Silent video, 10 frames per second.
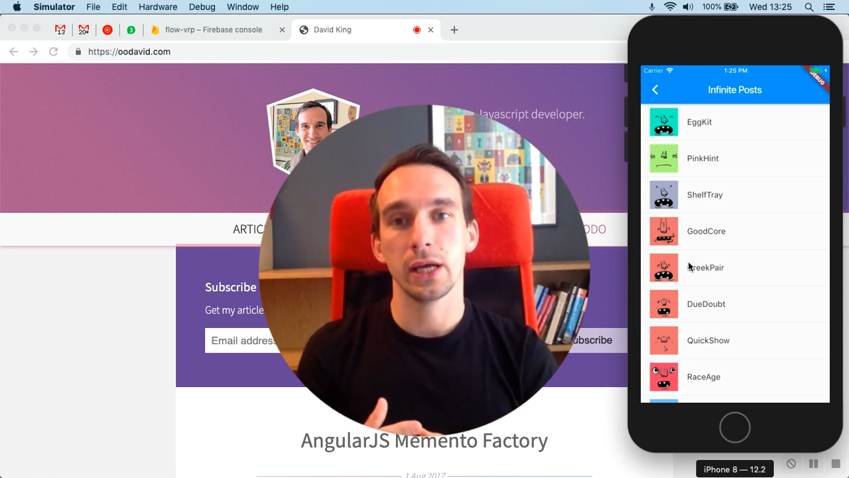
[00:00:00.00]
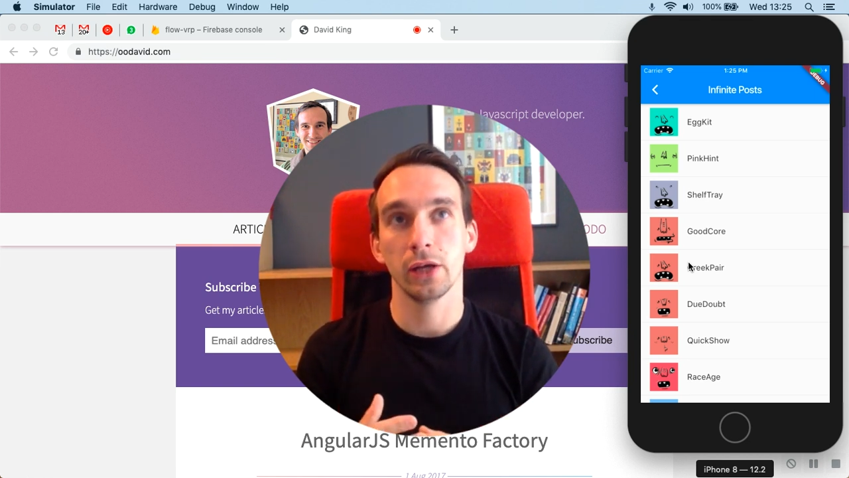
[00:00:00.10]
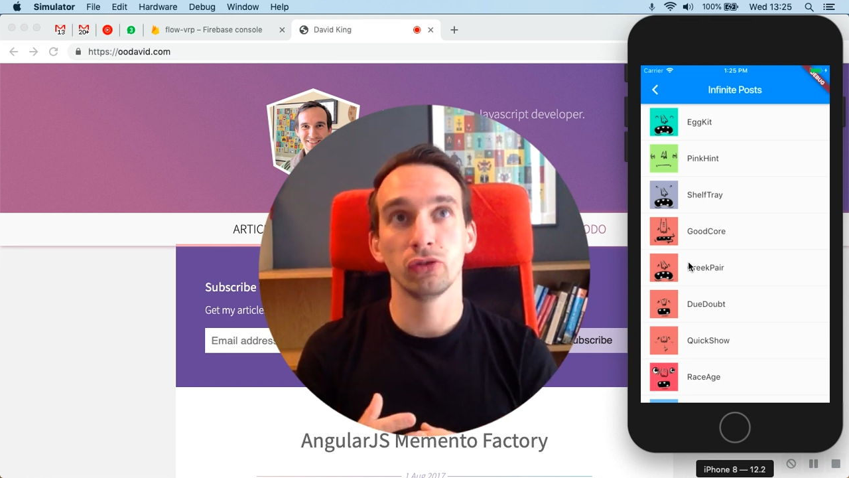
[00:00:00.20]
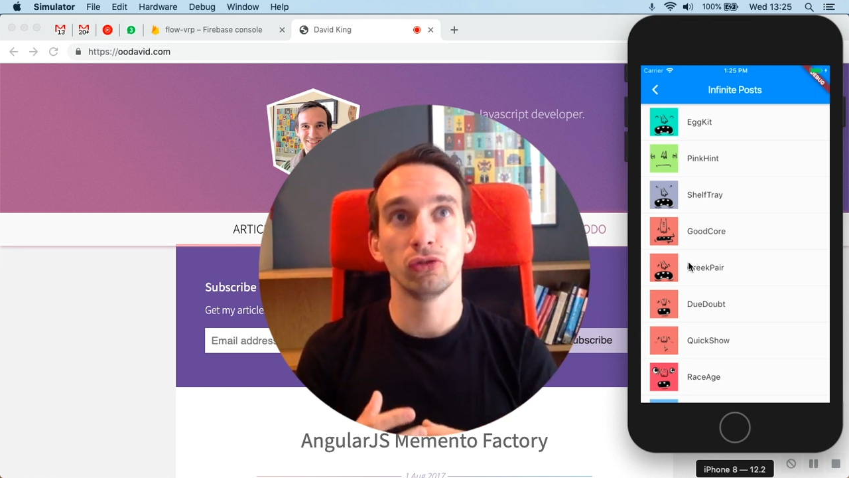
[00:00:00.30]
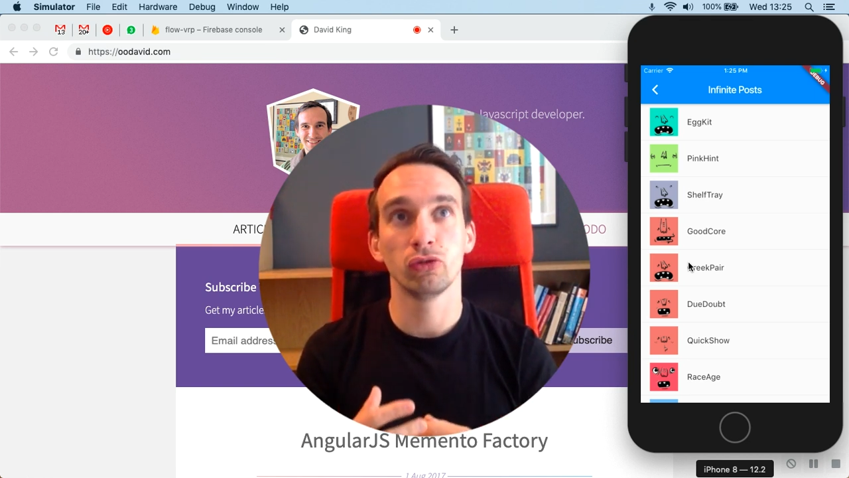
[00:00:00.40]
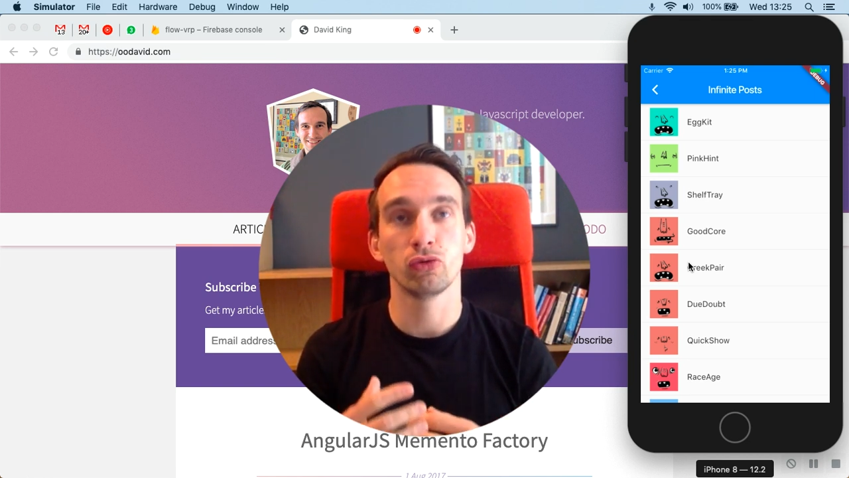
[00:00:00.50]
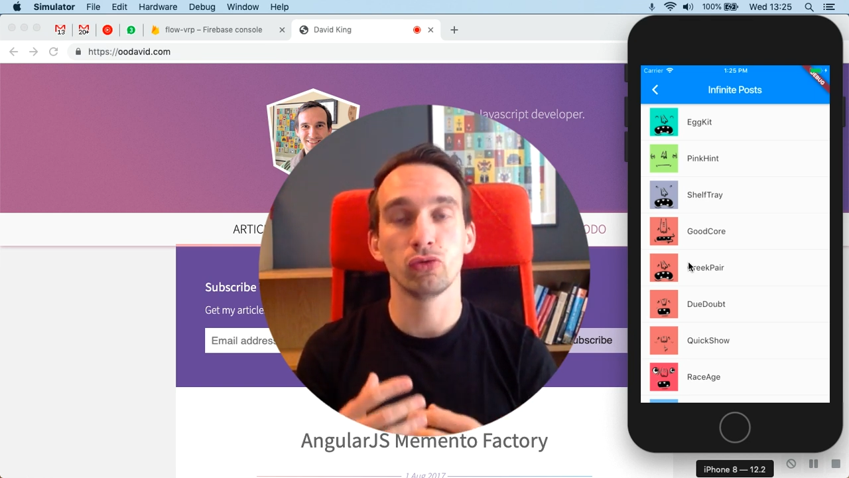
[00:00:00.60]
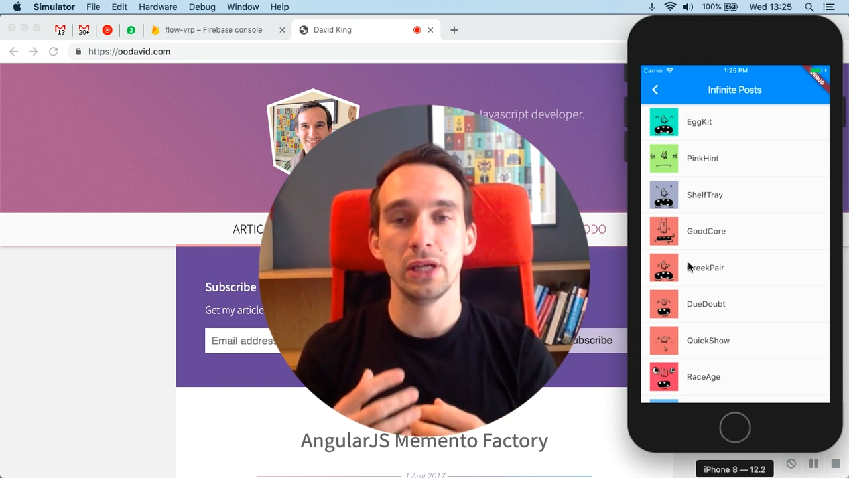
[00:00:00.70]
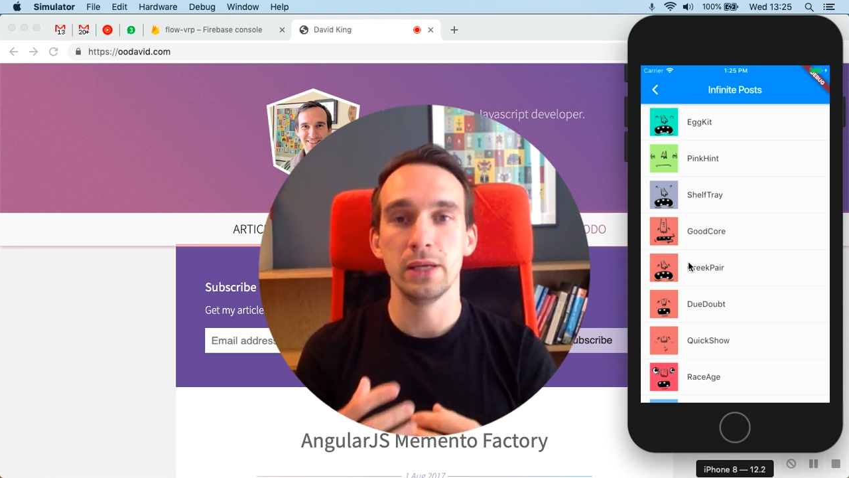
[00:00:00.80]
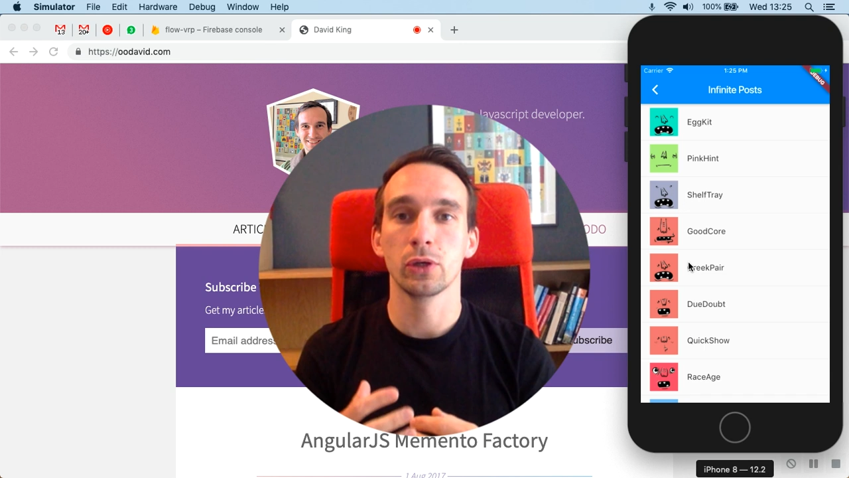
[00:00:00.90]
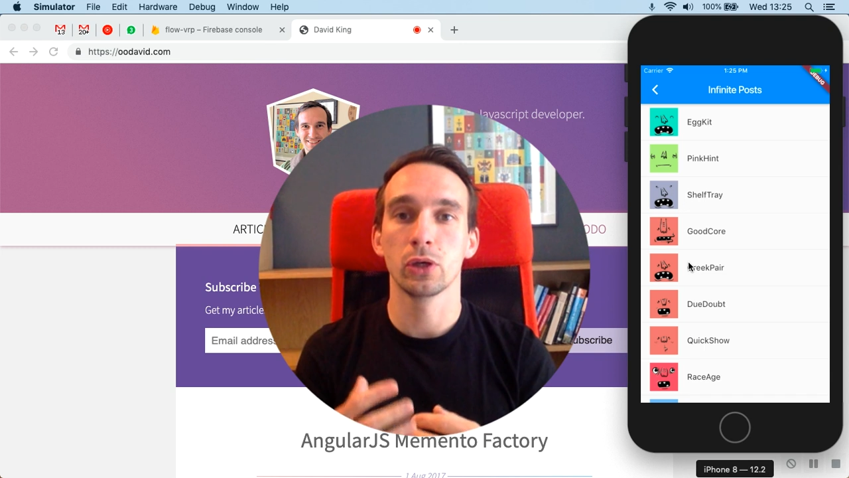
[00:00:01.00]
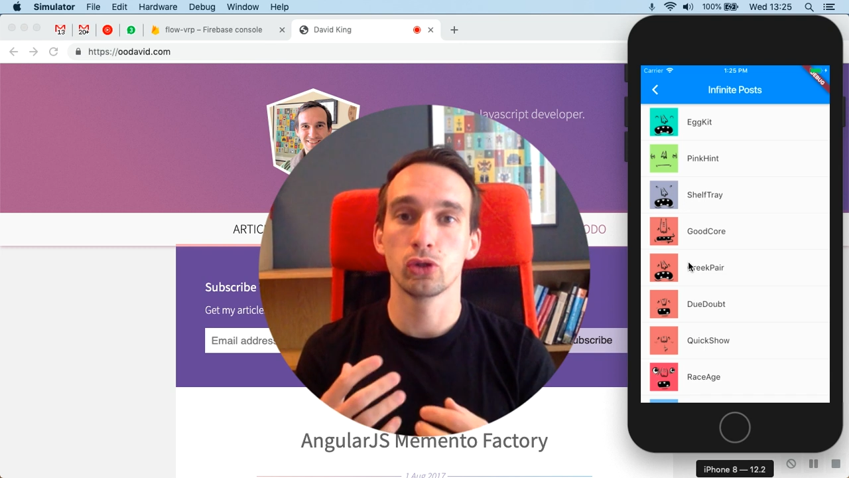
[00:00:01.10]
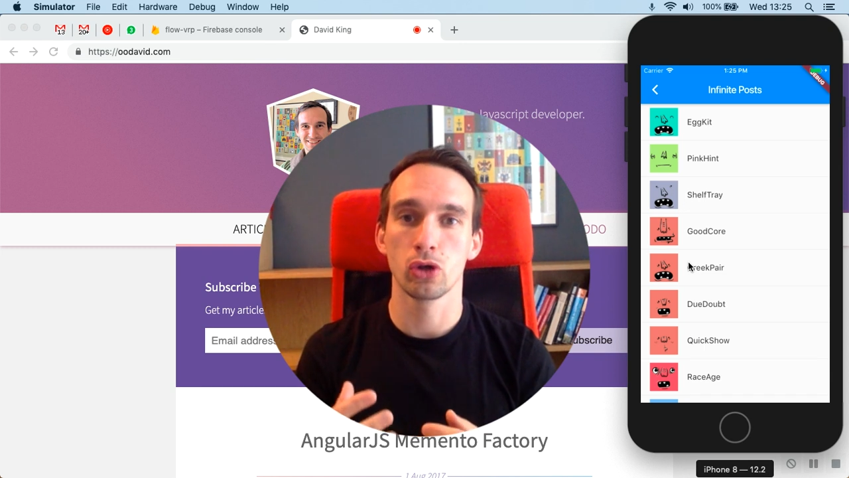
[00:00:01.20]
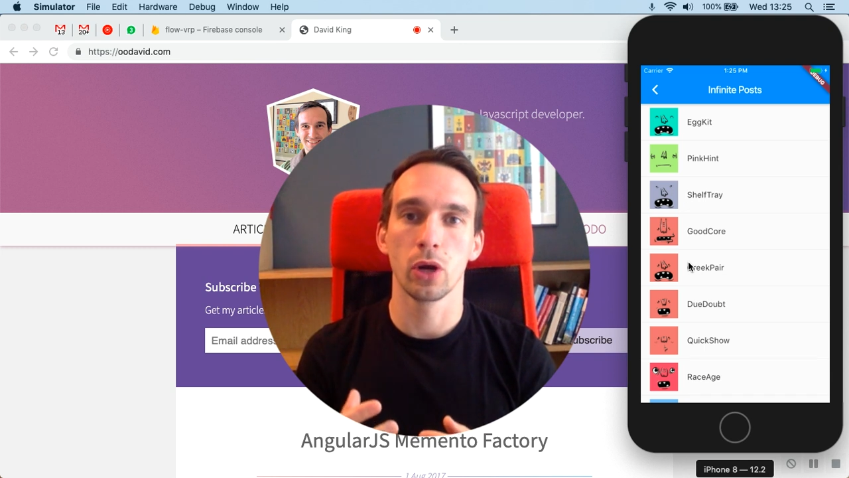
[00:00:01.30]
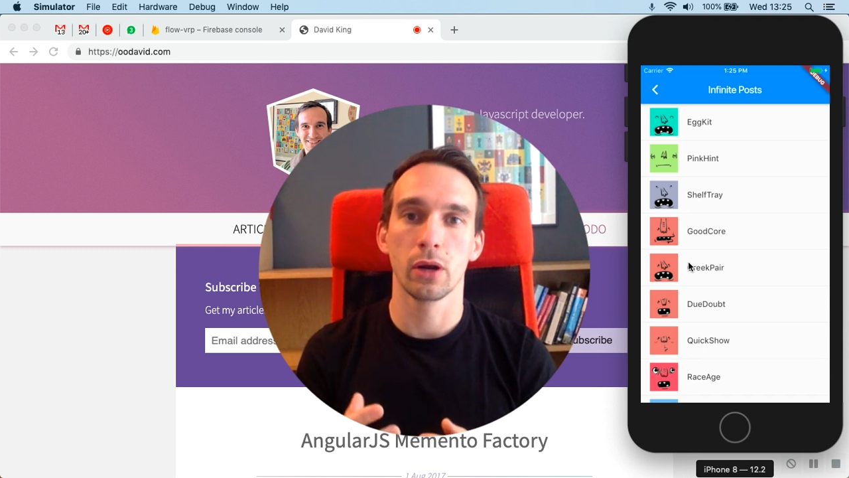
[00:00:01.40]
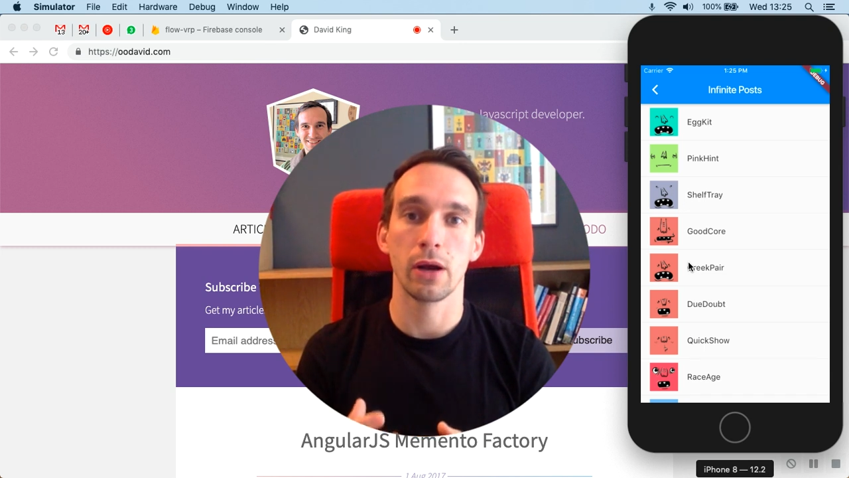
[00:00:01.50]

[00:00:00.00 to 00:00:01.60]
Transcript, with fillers: a stream controller